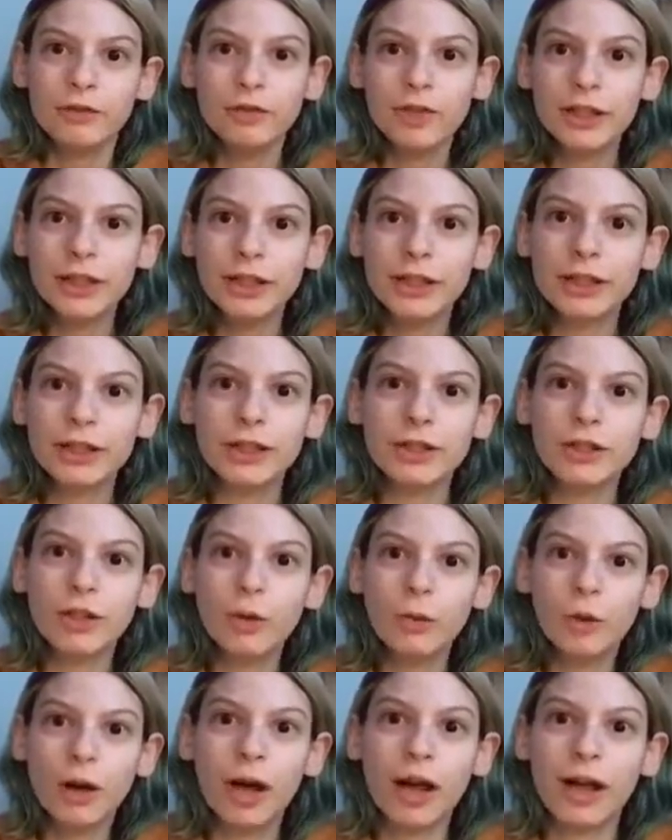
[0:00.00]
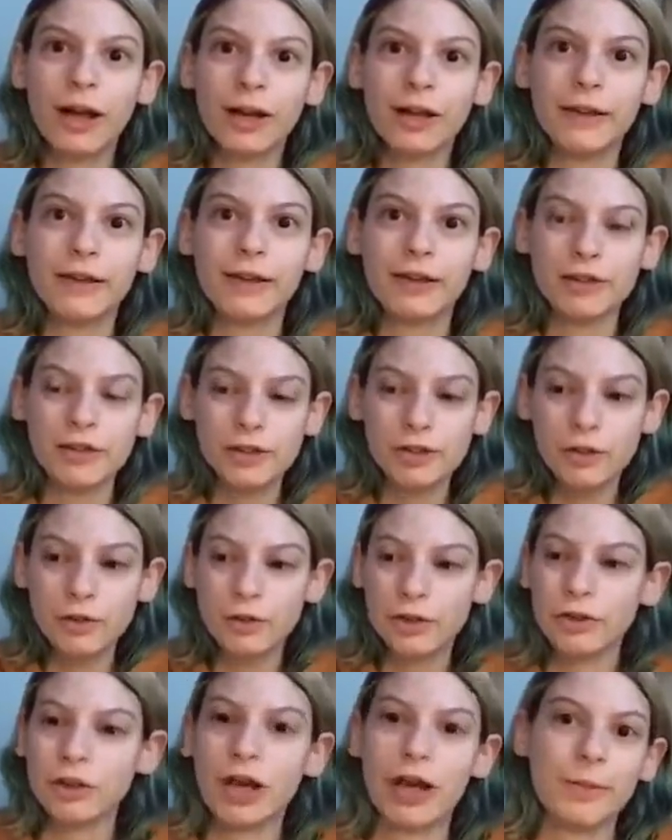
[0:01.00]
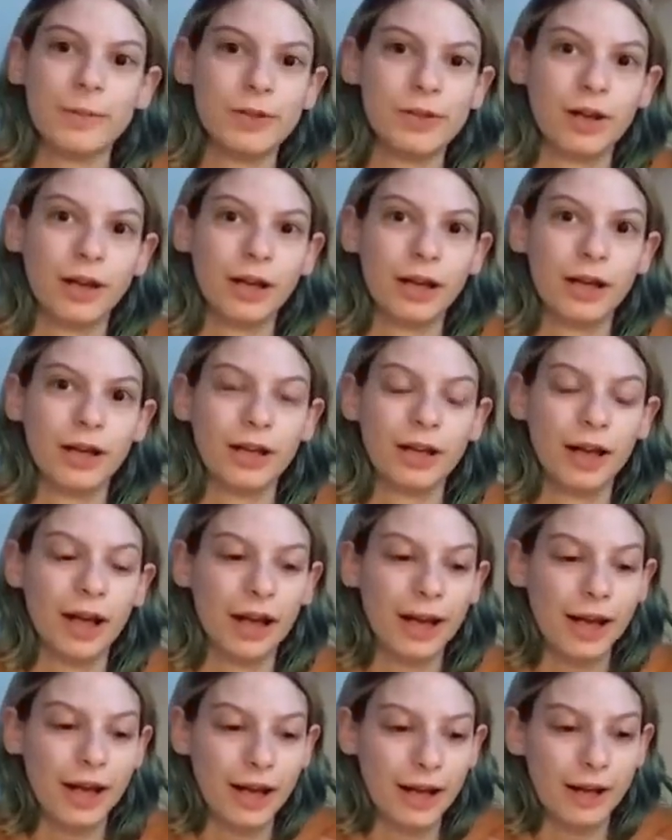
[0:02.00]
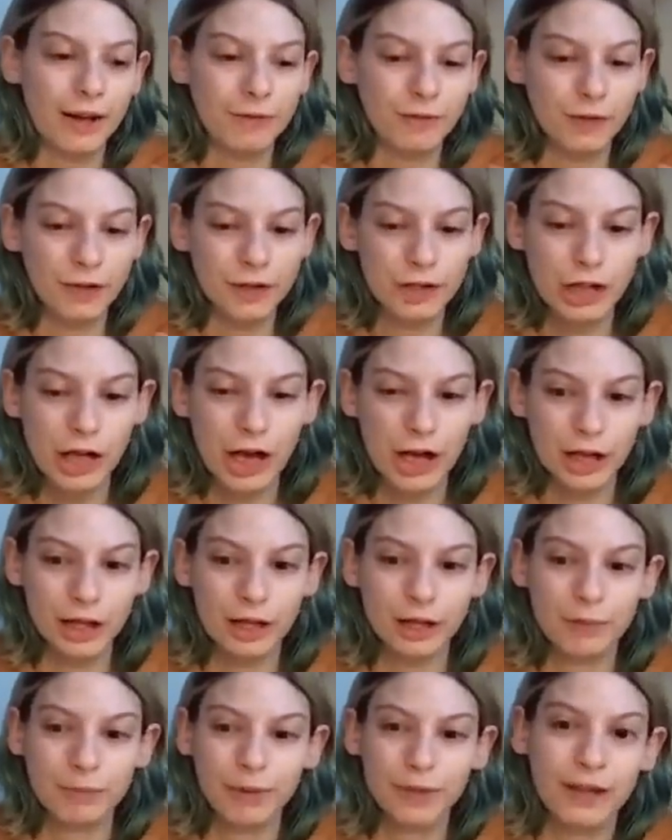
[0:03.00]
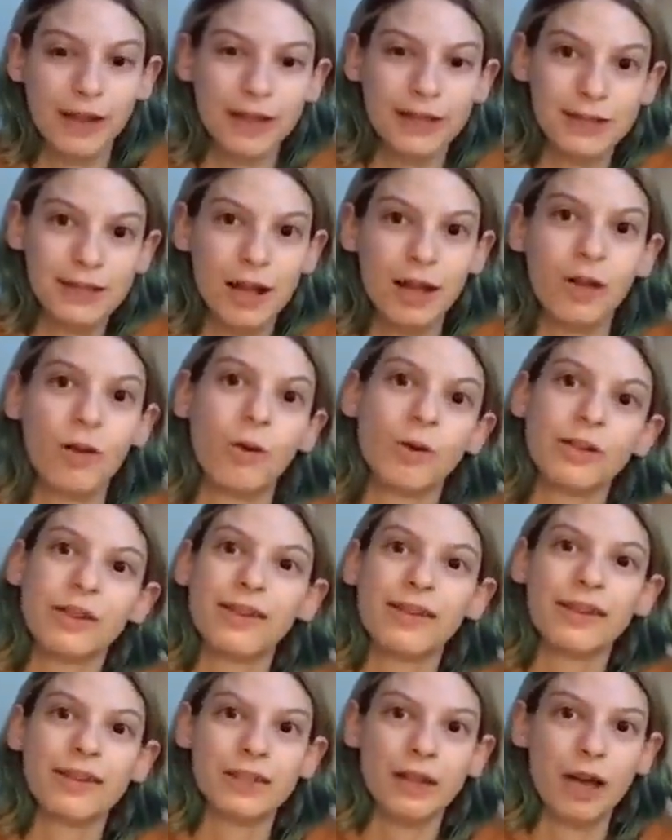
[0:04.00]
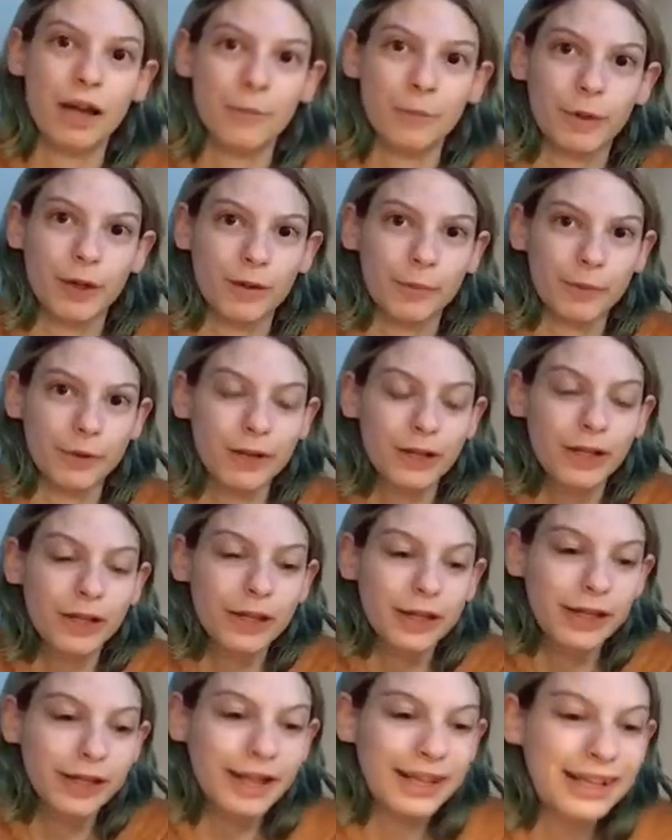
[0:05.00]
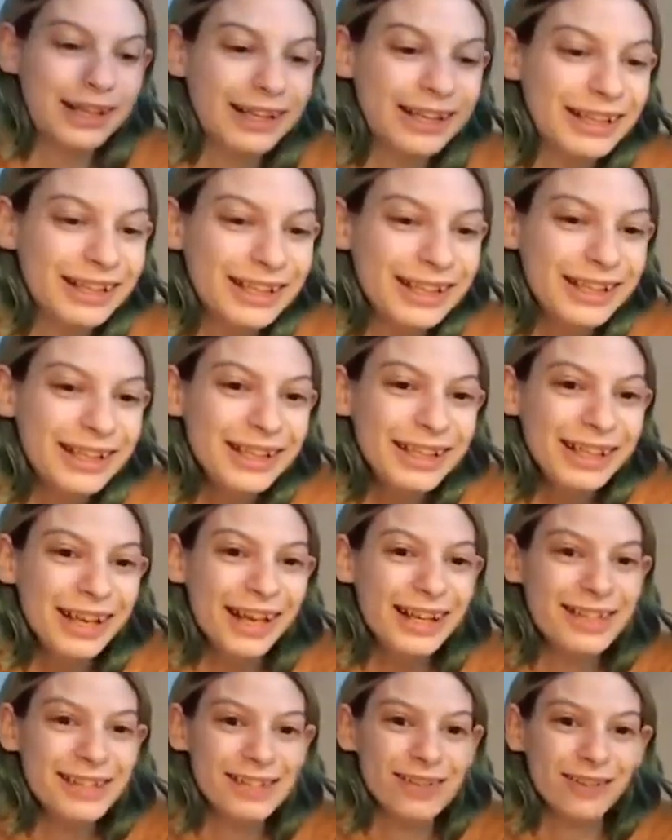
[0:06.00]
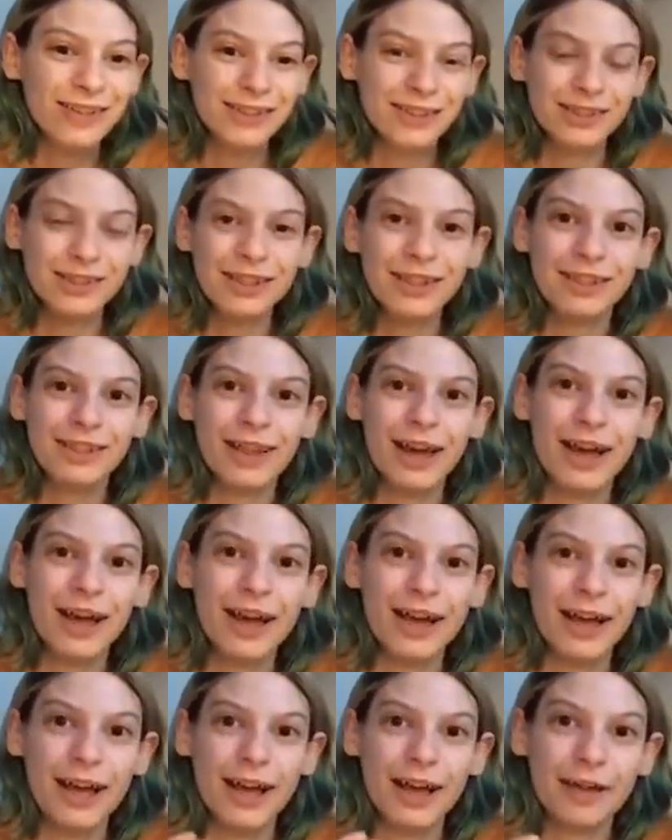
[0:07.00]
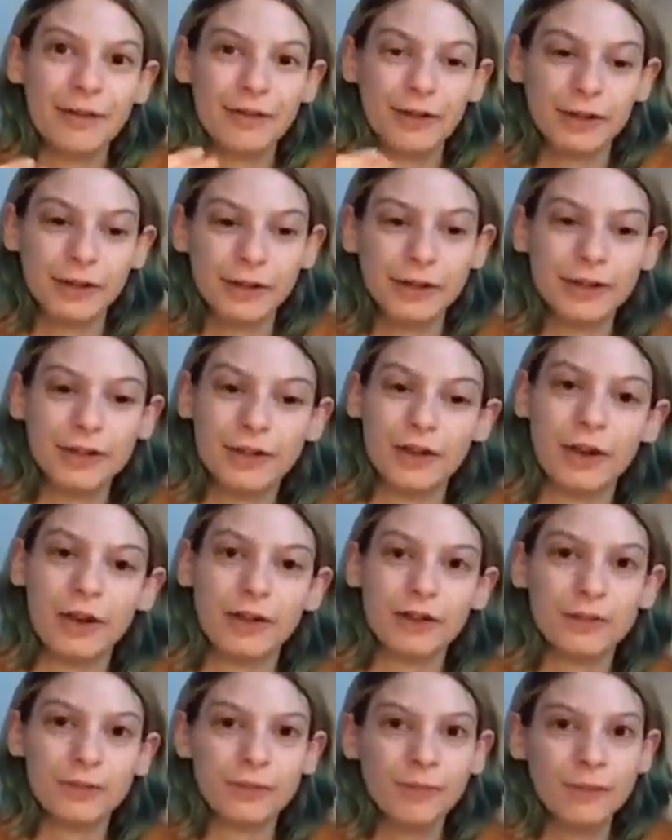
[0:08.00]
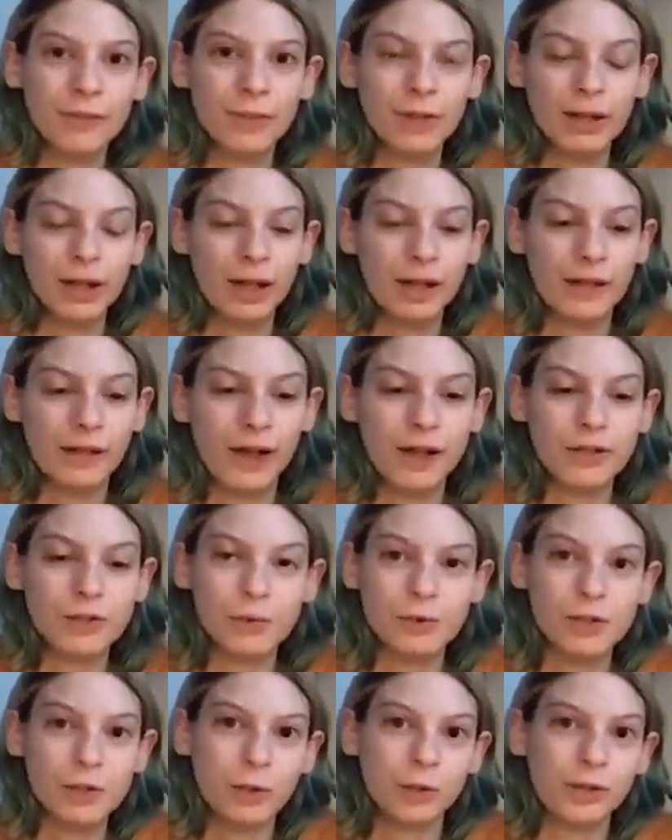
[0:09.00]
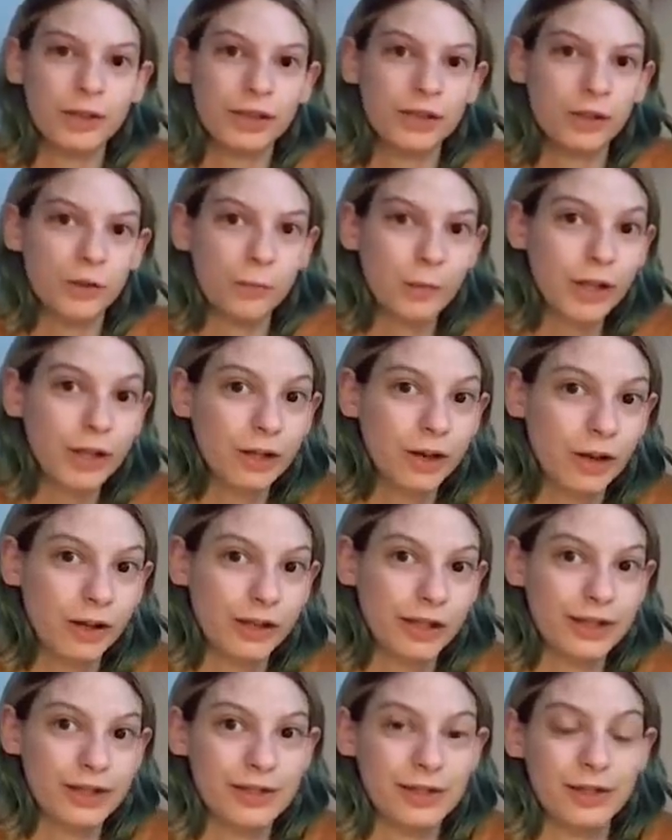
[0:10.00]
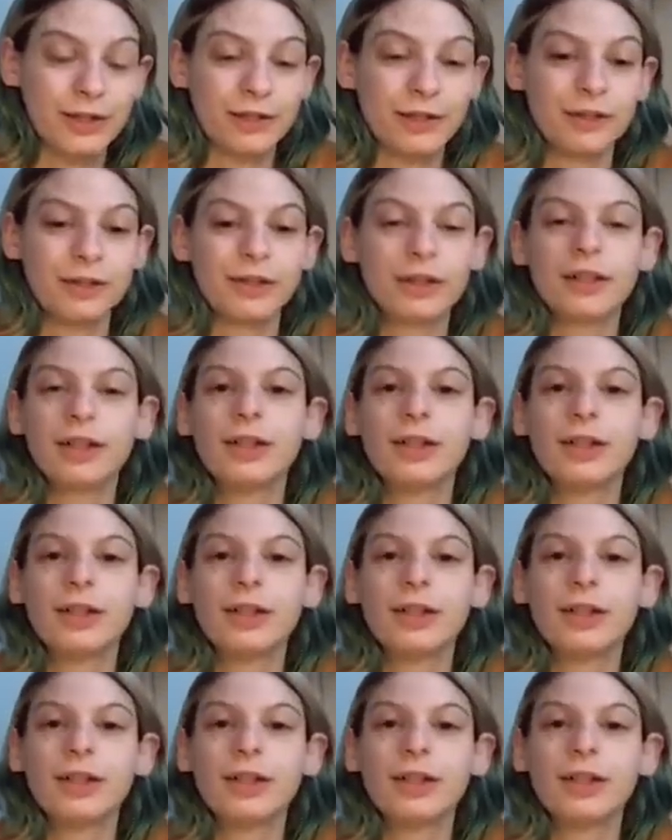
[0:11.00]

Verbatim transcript: really low cut. There's no straps on it. I have a jacket, but that's not holding the top up. And so underneath that I have a leotard, and that's what's holding the wing harness in.